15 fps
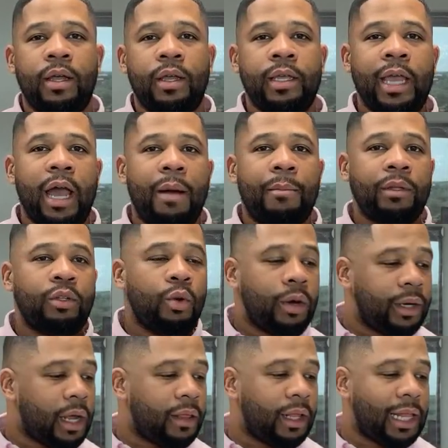Yeah, I'm gonna do
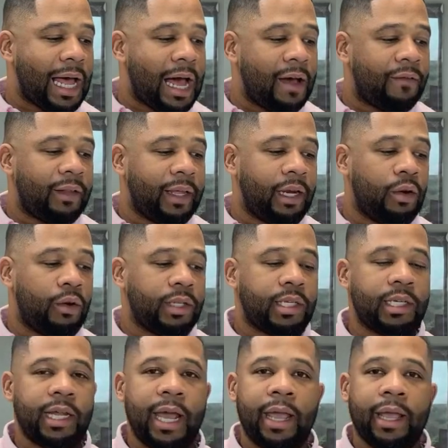another live later on
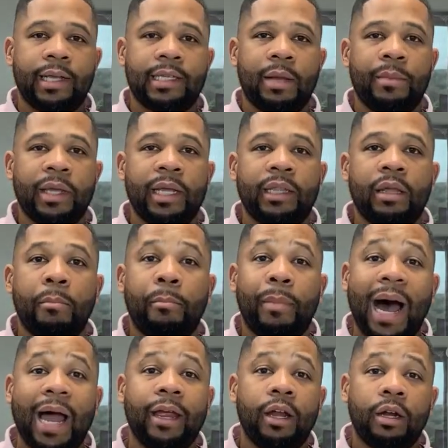today because I'm gonna get the
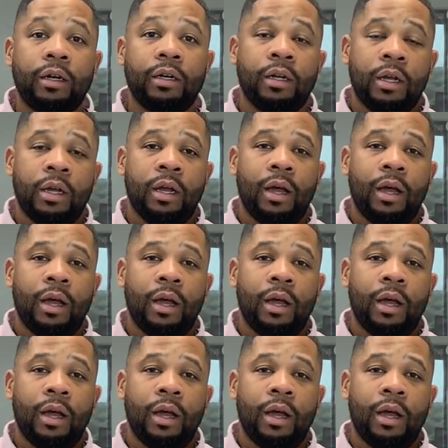buyer.